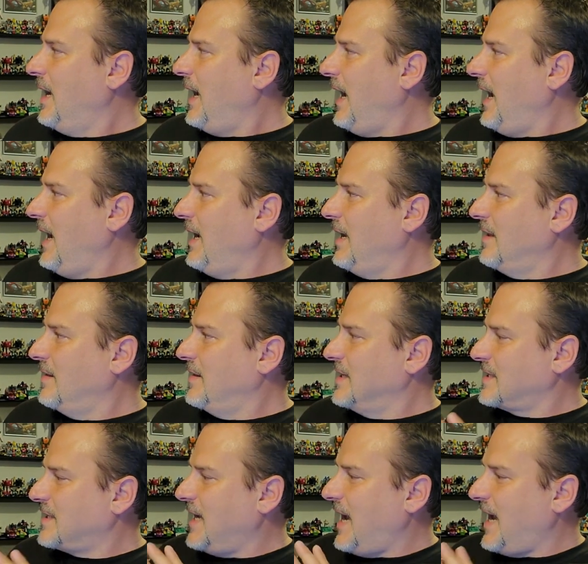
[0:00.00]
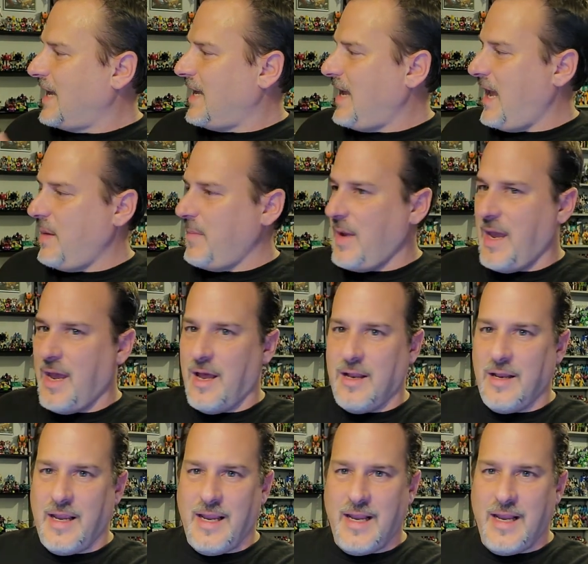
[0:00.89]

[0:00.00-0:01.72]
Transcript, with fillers: and this guy came out,